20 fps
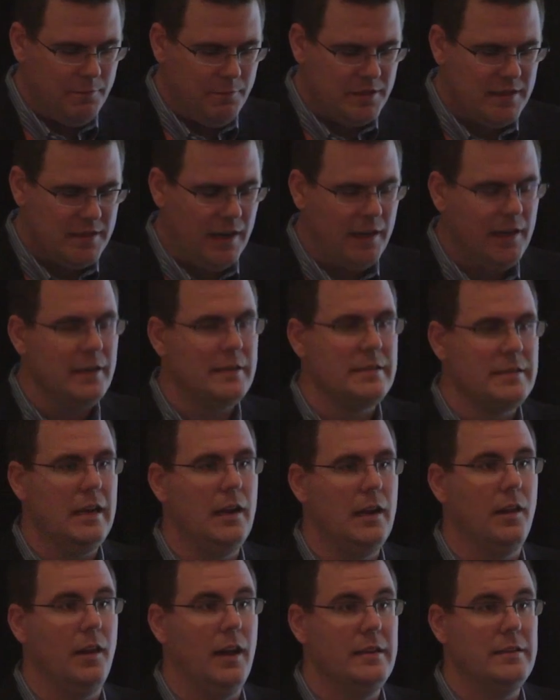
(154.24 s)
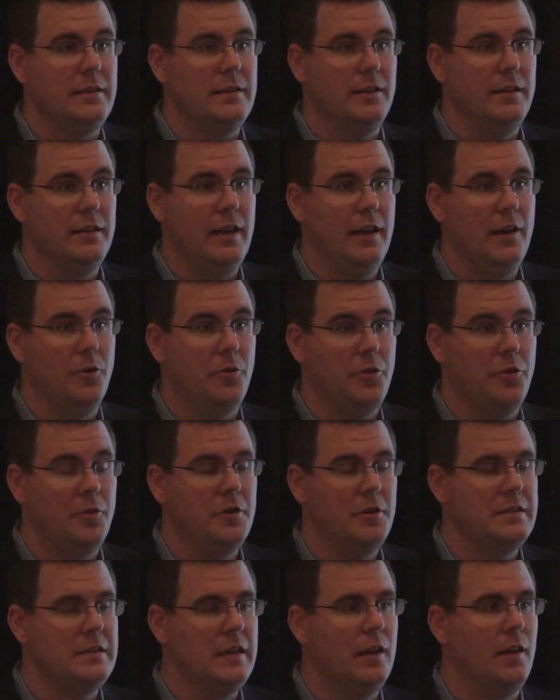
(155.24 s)
Second is analyzing the data, or
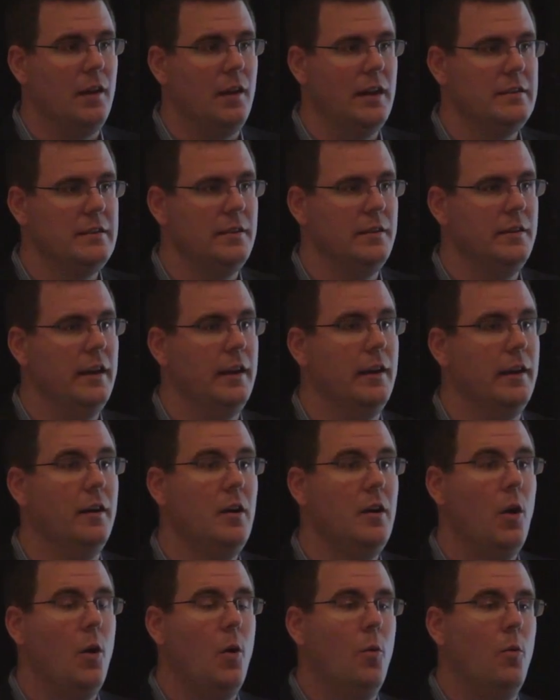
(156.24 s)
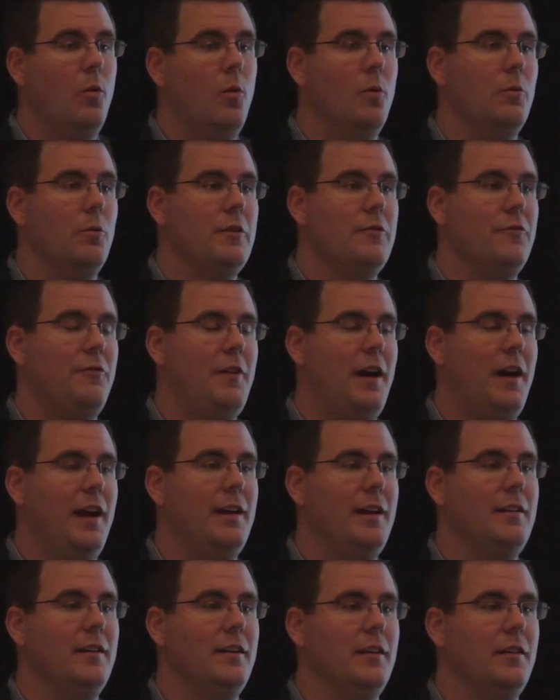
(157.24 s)
third is analyzing the data. What we
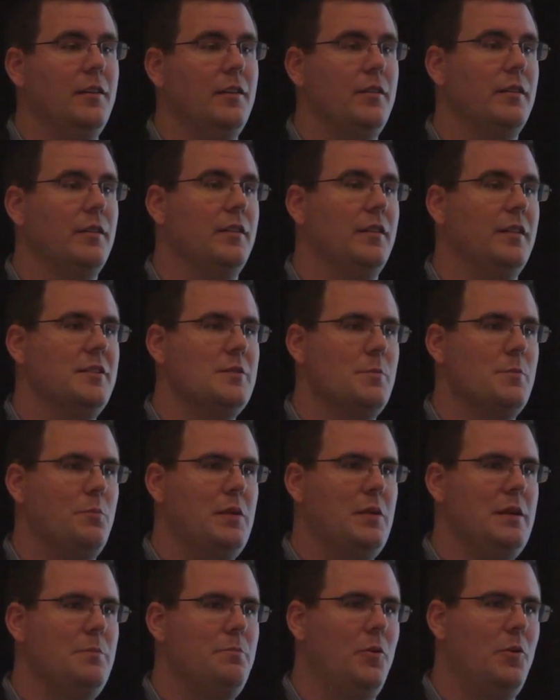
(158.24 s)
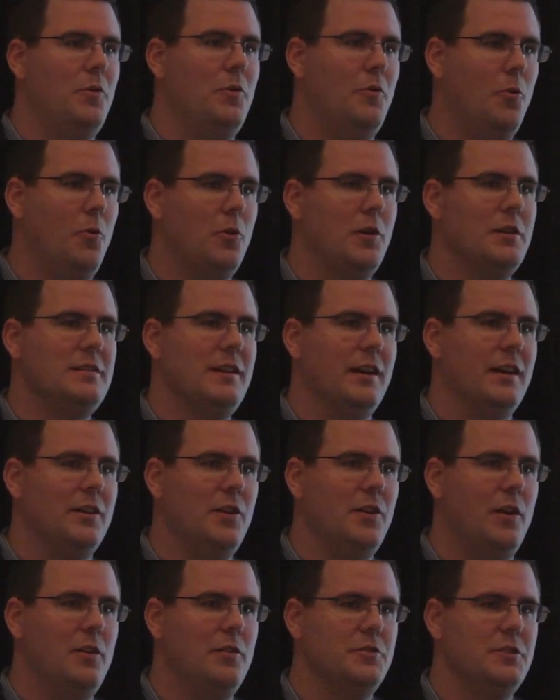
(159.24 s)
find is it's a people or a
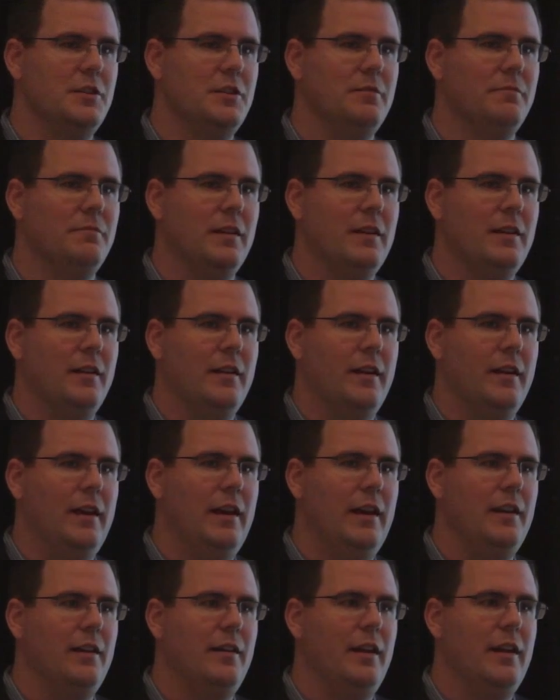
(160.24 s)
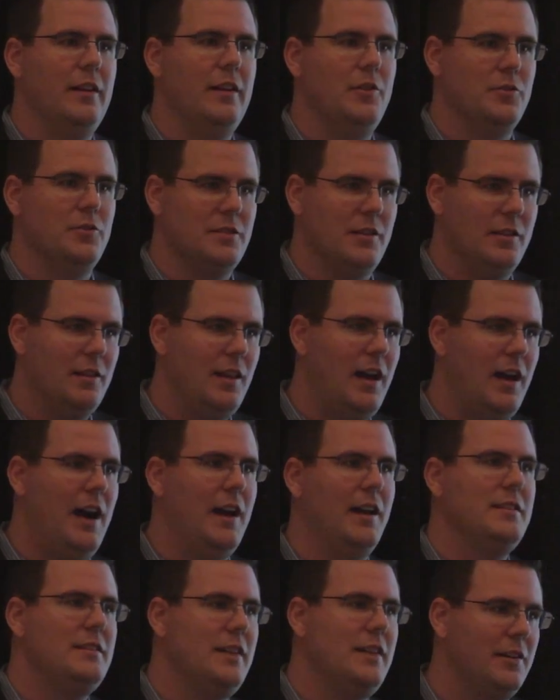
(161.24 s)
technology. And there's a
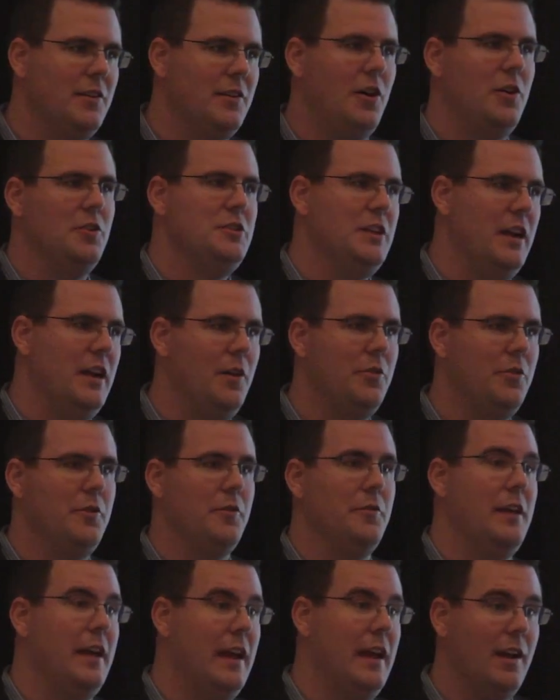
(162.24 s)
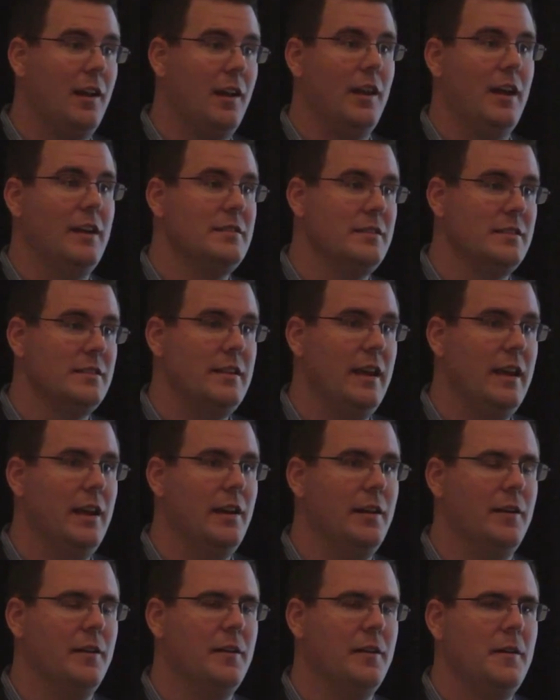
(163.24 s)
lot of technology out there that analyzes
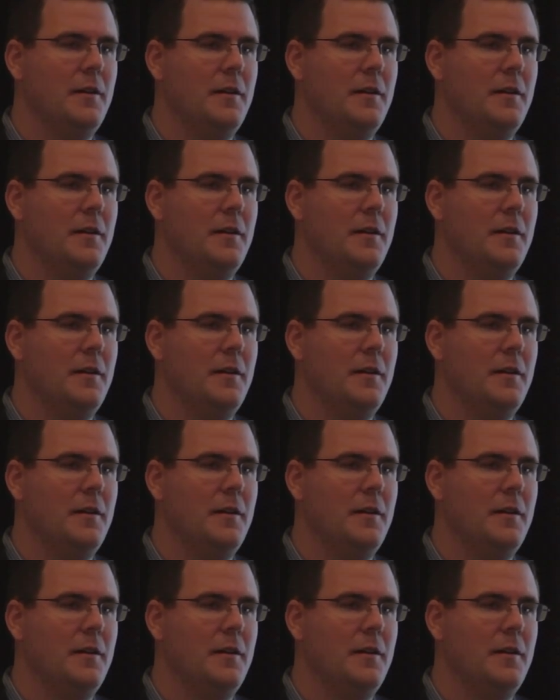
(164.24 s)
data,